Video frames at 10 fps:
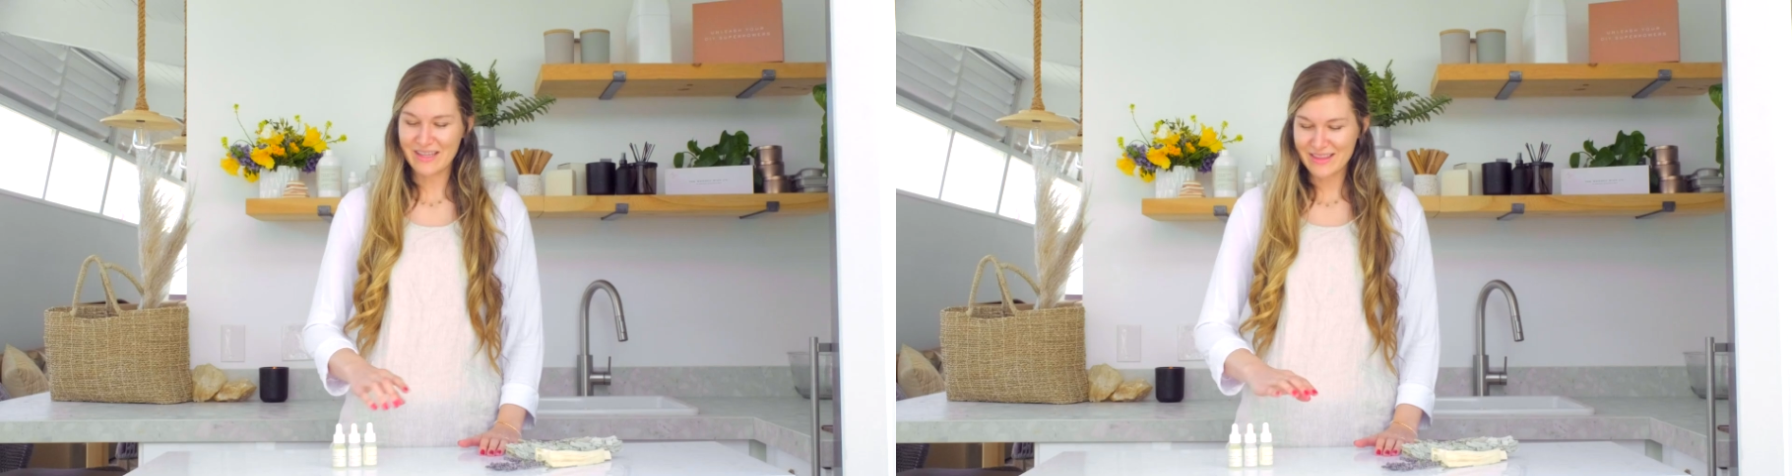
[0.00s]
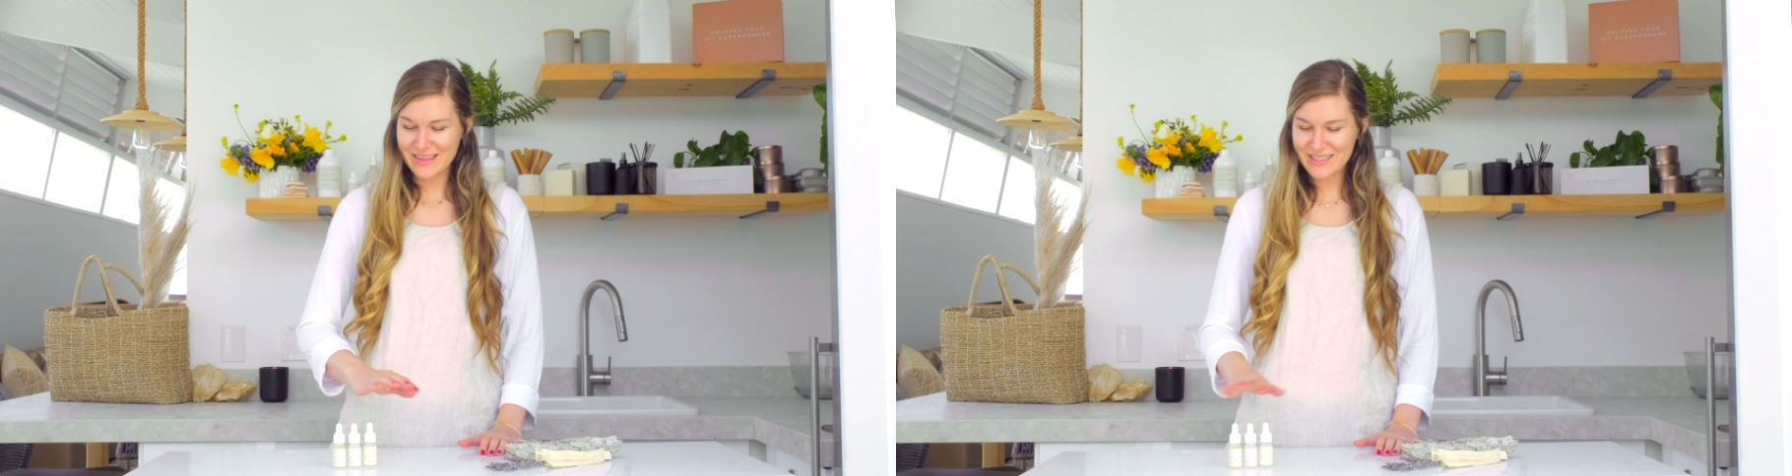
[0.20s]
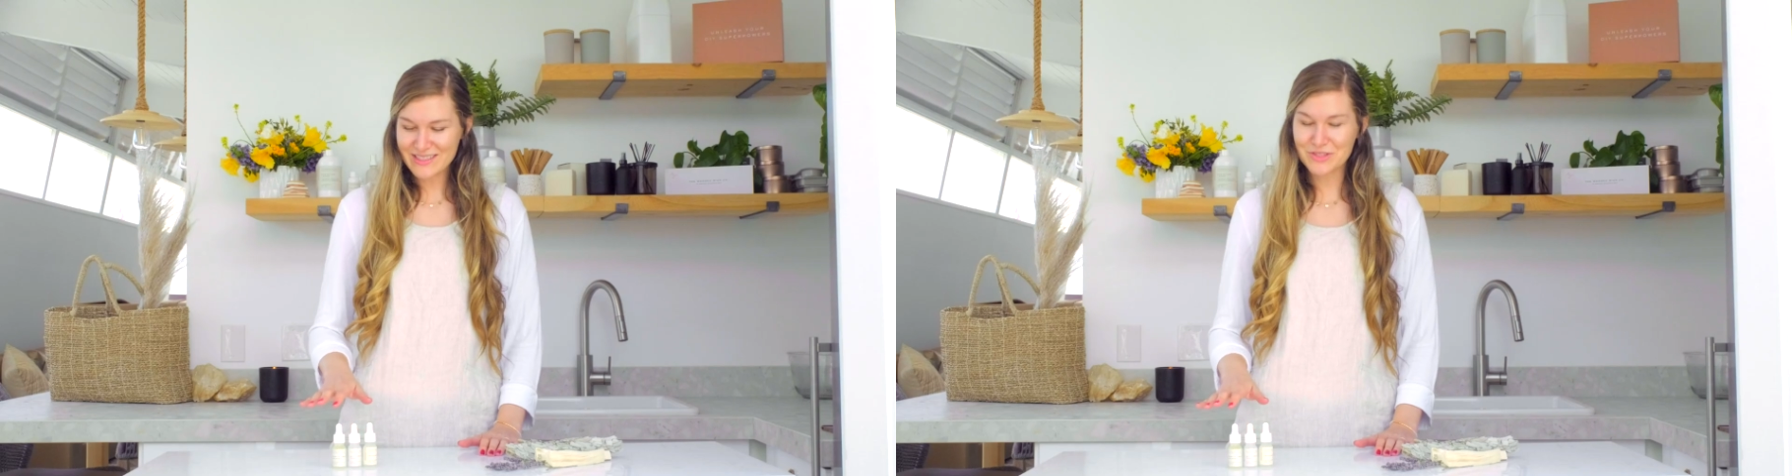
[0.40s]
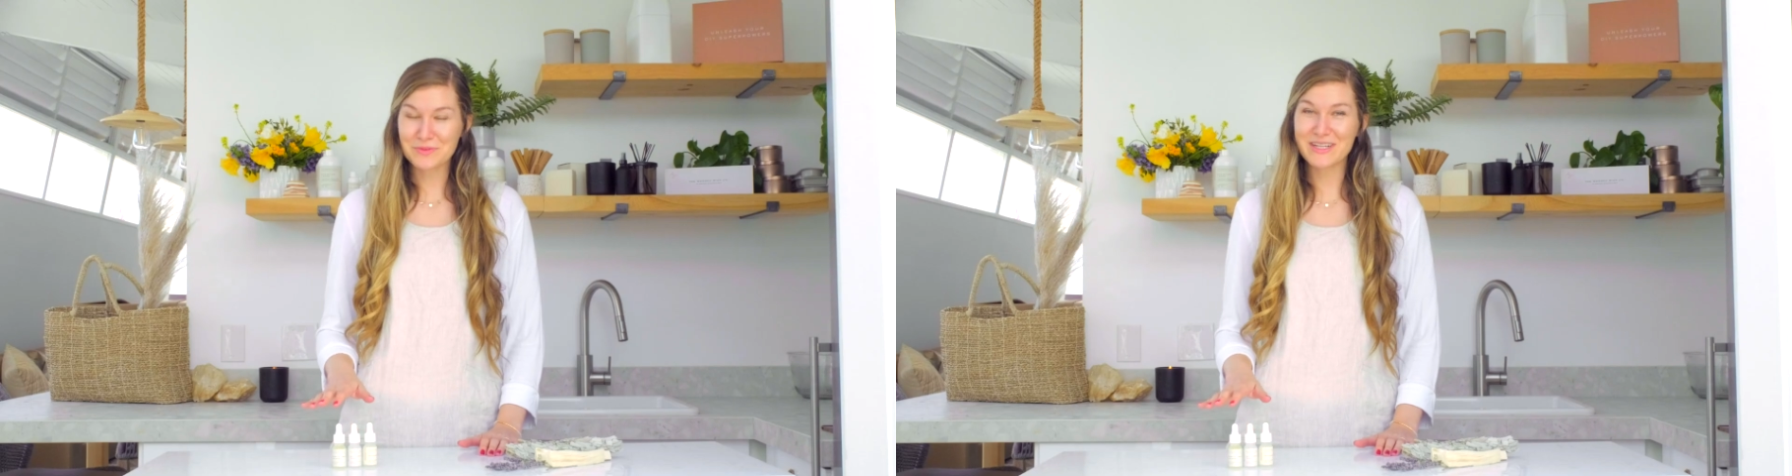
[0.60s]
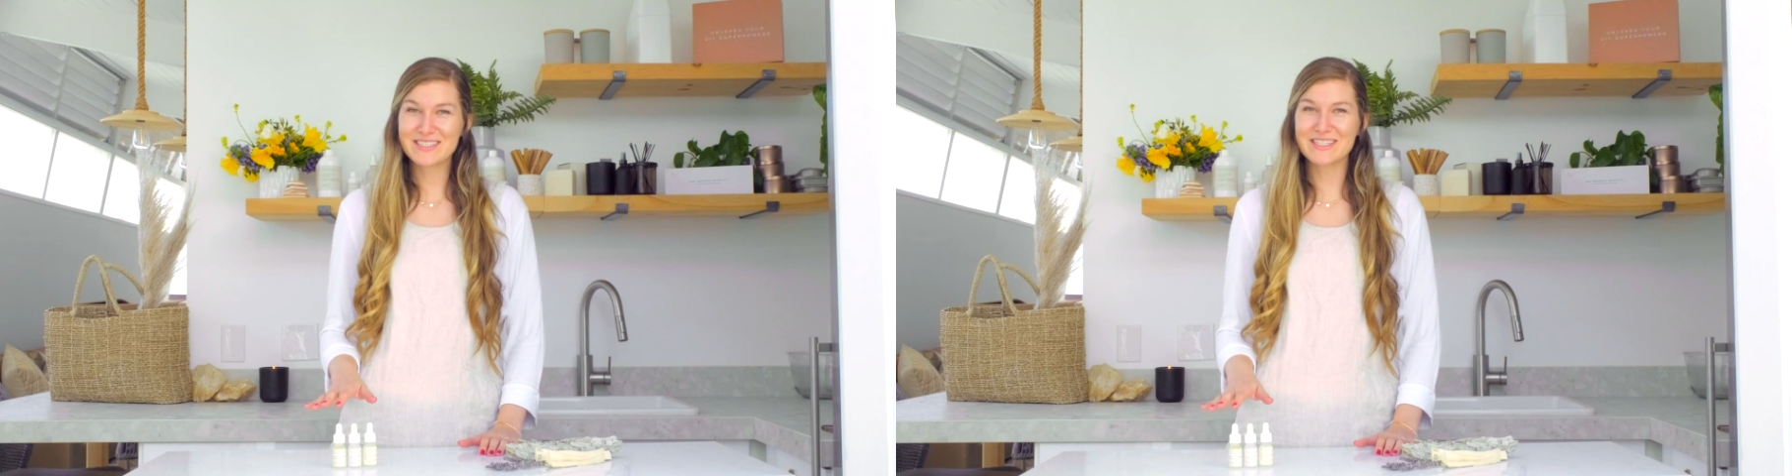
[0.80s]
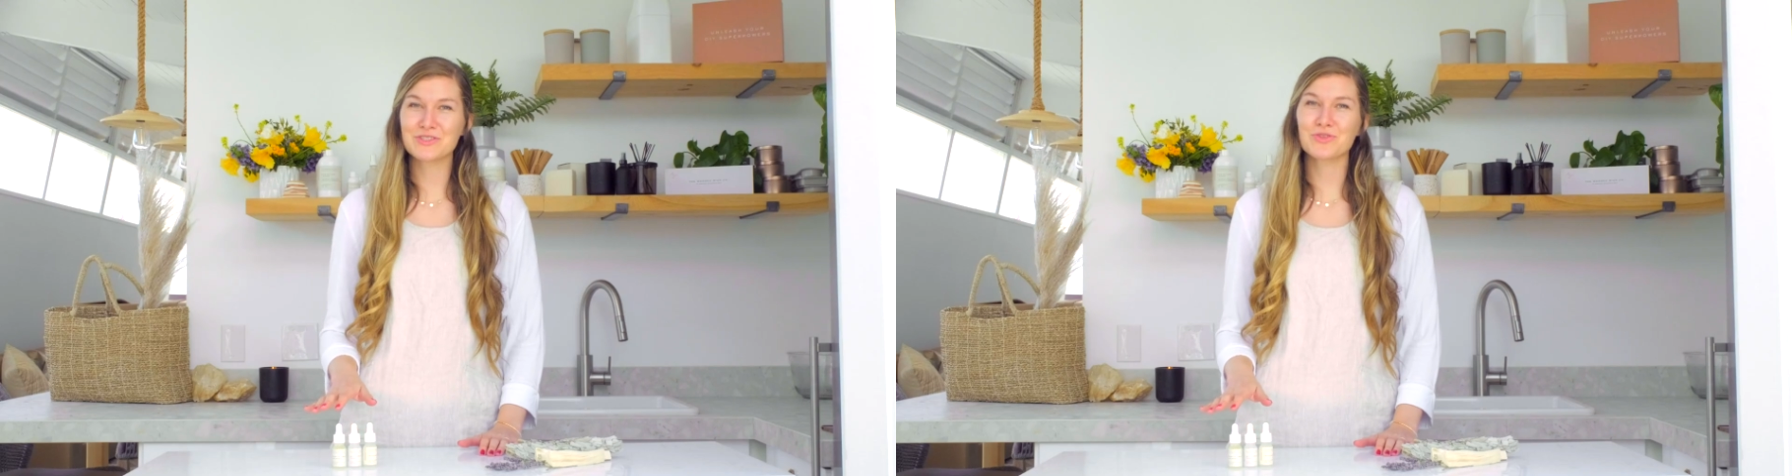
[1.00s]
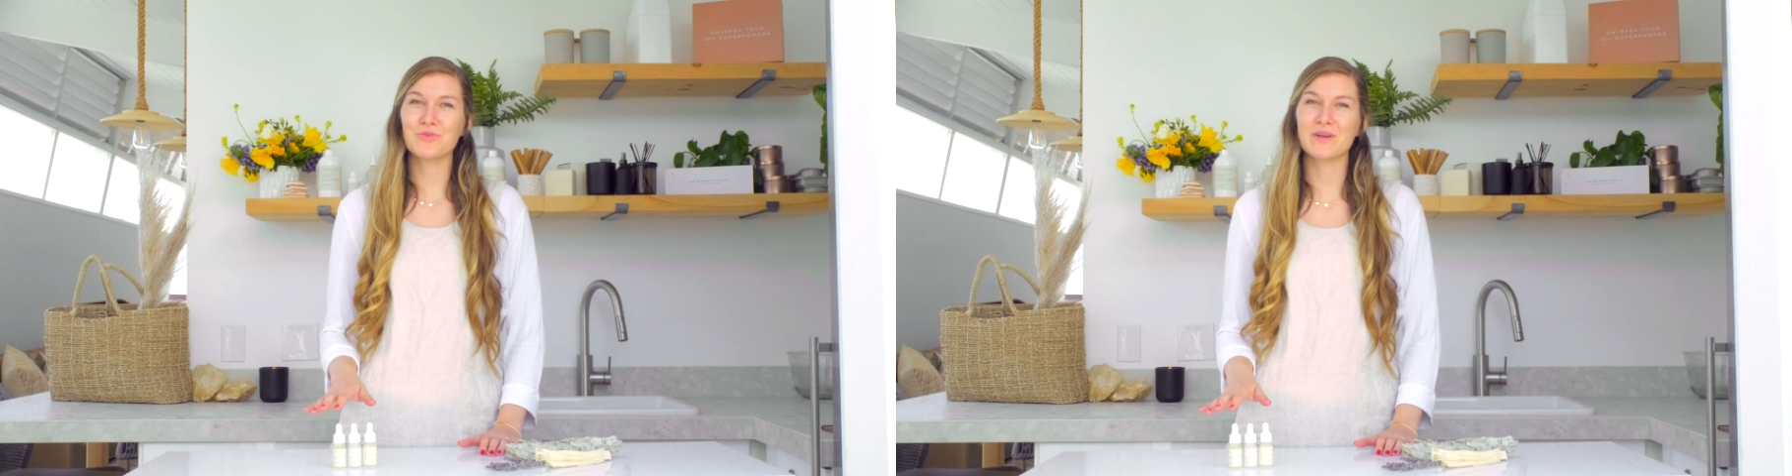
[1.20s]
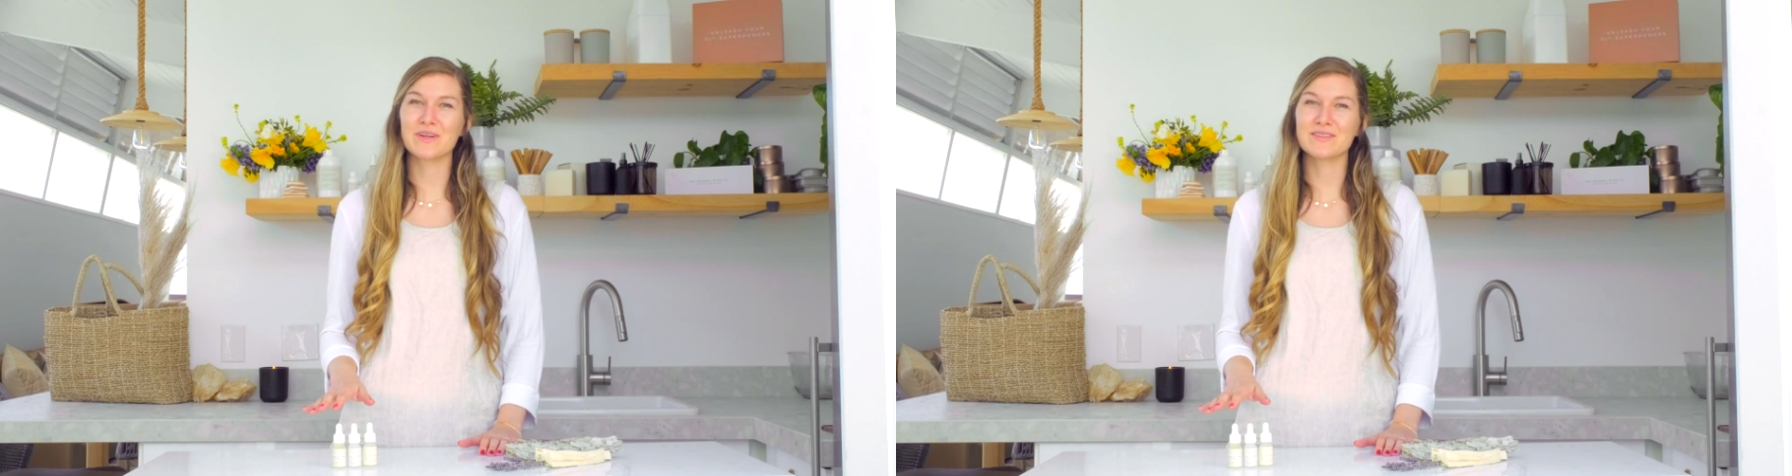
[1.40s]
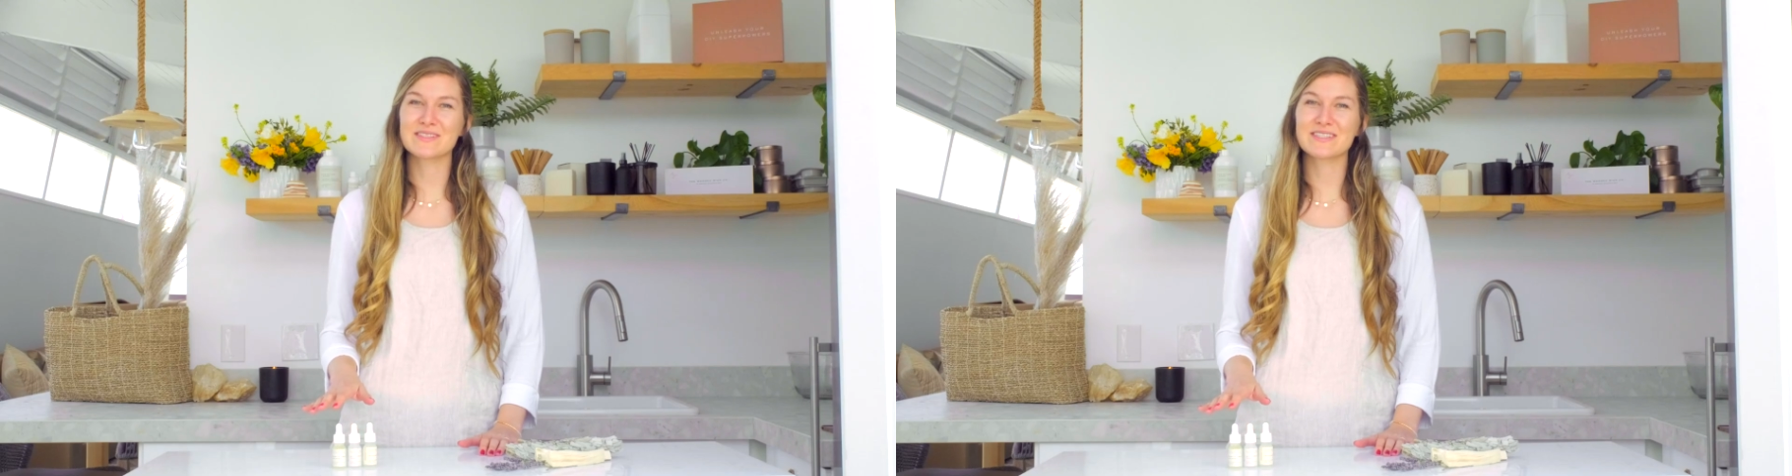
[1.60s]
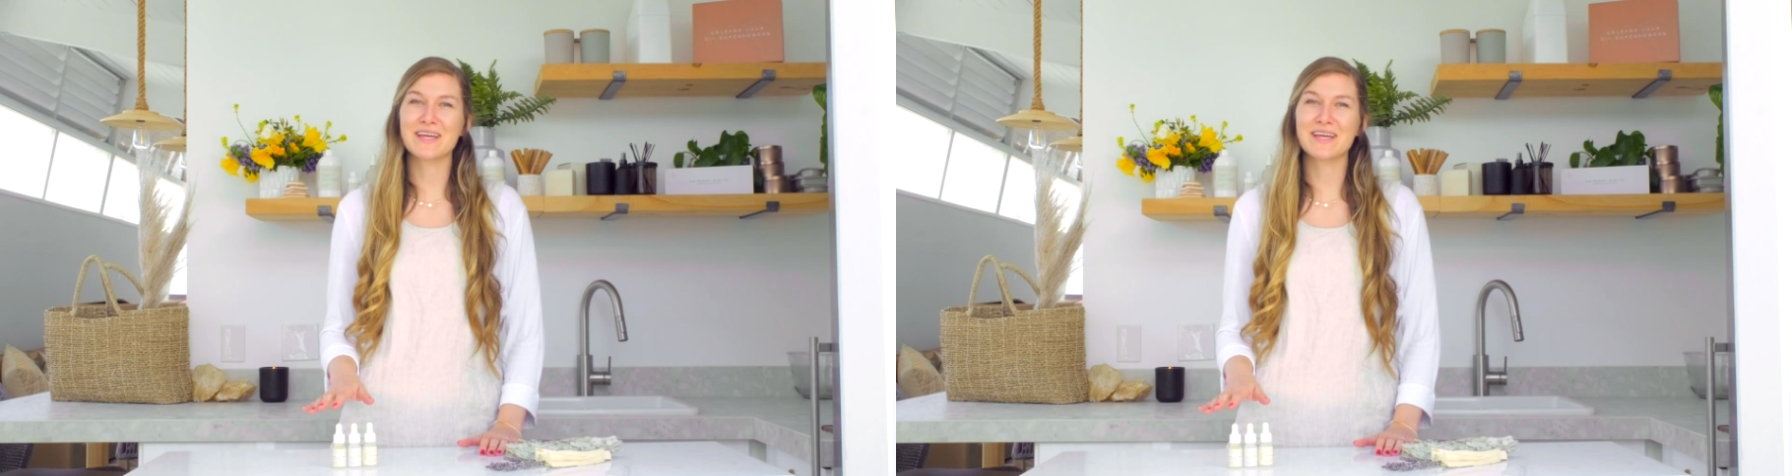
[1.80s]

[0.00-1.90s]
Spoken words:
These three essential oils